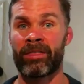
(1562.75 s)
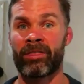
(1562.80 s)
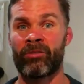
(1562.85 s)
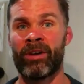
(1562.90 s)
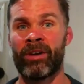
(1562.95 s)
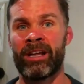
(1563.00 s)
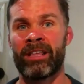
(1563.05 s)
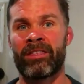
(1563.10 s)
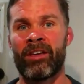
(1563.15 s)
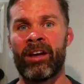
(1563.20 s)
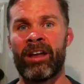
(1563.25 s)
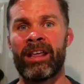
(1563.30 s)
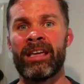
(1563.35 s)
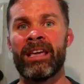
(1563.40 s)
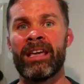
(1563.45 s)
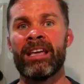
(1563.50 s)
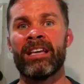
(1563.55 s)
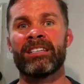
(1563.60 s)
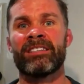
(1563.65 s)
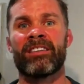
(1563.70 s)
3:30
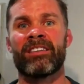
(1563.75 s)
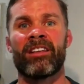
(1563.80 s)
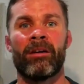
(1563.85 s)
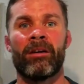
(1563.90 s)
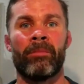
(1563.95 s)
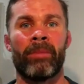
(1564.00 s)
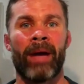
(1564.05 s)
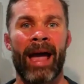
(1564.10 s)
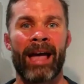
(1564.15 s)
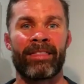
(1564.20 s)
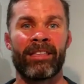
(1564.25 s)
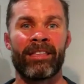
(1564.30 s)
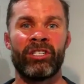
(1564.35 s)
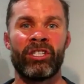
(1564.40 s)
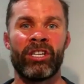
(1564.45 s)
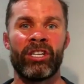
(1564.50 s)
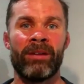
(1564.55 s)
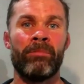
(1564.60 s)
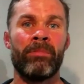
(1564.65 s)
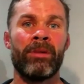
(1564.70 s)
so that I'm at the
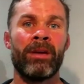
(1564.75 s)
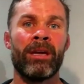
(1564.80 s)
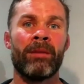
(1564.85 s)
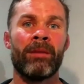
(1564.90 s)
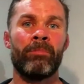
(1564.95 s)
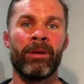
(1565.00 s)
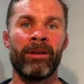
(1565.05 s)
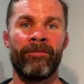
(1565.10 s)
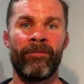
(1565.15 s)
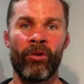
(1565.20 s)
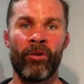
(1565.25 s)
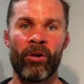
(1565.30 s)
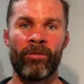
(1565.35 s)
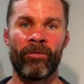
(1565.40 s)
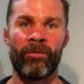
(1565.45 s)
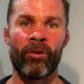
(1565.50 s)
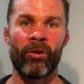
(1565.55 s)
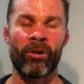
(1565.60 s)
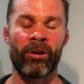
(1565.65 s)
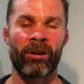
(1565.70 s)
gym before
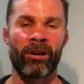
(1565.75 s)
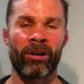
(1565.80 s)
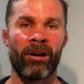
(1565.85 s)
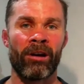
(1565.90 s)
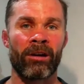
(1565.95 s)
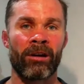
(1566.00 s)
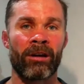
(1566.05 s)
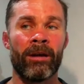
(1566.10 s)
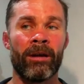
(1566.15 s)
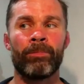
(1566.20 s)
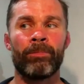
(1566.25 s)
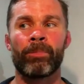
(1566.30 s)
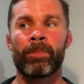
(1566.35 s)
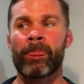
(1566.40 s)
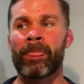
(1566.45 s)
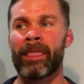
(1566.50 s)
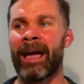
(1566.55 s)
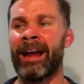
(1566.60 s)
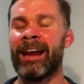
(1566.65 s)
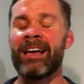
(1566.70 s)
4 o'clock.
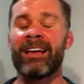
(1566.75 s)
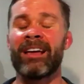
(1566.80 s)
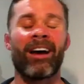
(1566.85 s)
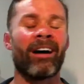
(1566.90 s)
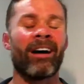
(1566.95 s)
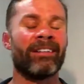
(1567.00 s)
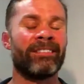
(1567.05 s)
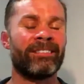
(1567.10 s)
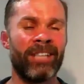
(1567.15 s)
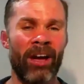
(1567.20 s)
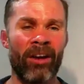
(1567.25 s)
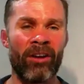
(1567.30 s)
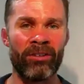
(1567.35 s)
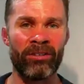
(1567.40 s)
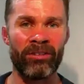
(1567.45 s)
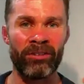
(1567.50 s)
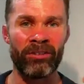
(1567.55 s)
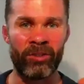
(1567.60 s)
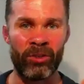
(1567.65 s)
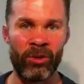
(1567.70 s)
And I
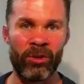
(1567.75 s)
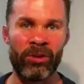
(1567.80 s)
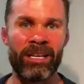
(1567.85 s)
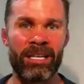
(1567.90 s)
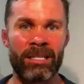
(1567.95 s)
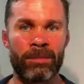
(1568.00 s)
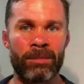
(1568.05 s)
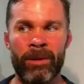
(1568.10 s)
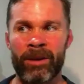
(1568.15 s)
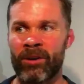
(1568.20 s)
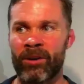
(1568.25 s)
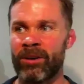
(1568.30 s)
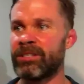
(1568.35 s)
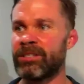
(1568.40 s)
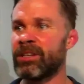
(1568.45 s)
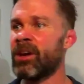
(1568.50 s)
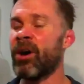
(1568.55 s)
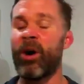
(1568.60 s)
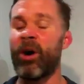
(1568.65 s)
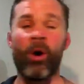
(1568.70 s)
don't do this because
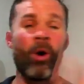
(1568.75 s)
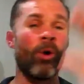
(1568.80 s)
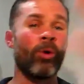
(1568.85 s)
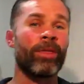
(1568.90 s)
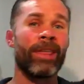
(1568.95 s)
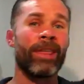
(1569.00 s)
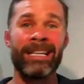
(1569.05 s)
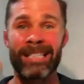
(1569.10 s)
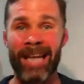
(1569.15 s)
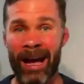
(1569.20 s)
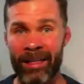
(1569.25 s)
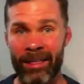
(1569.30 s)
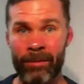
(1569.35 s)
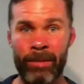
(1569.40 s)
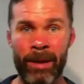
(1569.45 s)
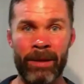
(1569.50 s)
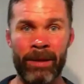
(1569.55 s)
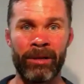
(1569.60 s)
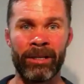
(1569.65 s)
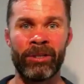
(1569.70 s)
all these other
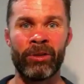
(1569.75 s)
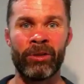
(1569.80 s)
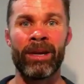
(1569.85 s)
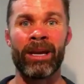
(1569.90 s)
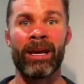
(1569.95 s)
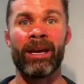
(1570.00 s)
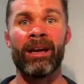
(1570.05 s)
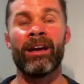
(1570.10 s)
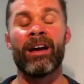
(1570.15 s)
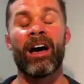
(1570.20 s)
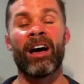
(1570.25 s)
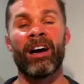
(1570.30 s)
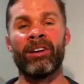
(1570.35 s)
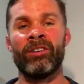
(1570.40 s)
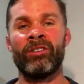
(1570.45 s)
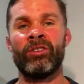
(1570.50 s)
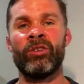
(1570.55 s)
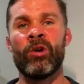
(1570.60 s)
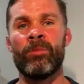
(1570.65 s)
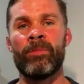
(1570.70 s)
people are doing it. I
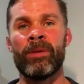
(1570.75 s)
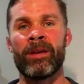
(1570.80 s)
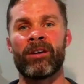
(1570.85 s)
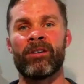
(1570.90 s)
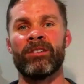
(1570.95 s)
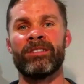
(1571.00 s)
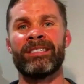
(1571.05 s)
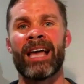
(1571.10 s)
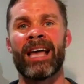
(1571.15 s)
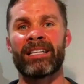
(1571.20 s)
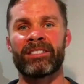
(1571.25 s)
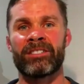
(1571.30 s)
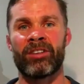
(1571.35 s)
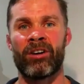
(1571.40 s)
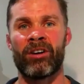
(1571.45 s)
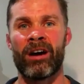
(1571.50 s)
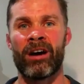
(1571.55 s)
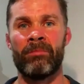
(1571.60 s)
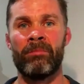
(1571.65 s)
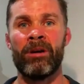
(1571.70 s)
do it because that's
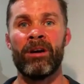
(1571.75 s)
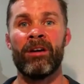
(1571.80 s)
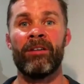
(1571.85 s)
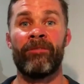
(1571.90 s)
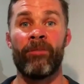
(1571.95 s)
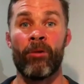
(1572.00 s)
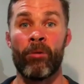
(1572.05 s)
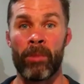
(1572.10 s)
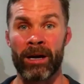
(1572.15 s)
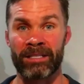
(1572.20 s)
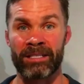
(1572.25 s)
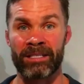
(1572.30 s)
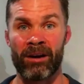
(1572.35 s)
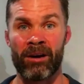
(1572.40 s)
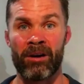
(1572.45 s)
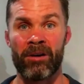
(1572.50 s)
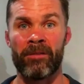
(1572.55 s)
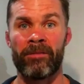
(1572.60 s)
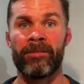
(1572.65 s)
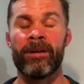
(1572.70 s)
time for
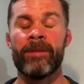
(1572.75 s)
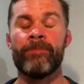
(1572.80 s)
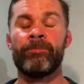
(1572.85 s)
myself.